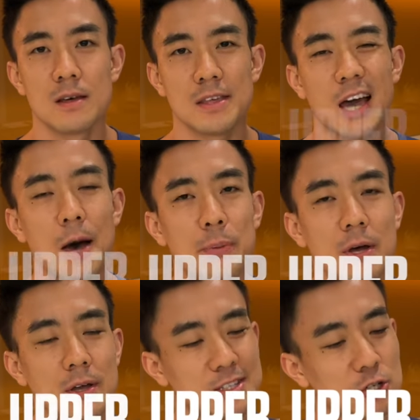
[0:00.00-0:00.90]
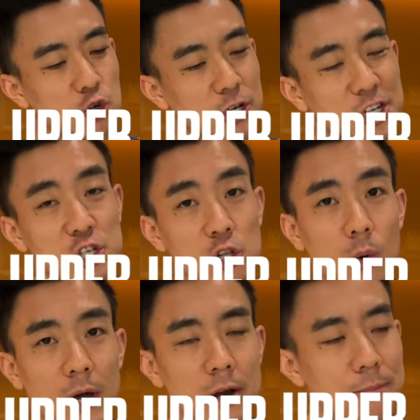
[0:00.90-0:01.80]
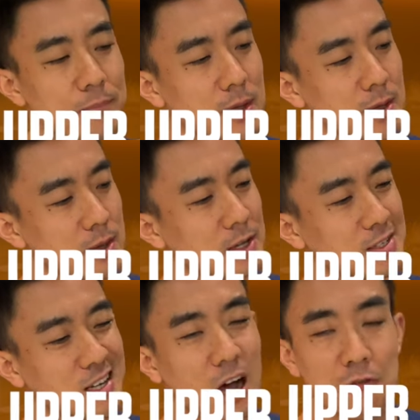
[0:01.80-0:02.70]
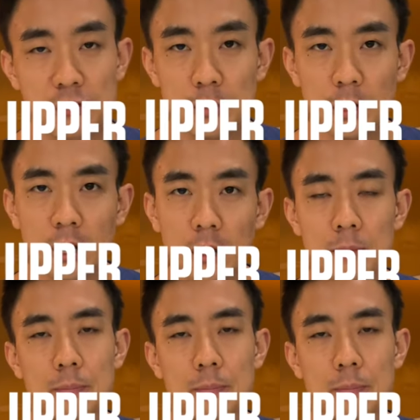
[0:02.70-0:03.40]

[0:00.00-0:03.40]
The upper is a traditional one. It's comfortable,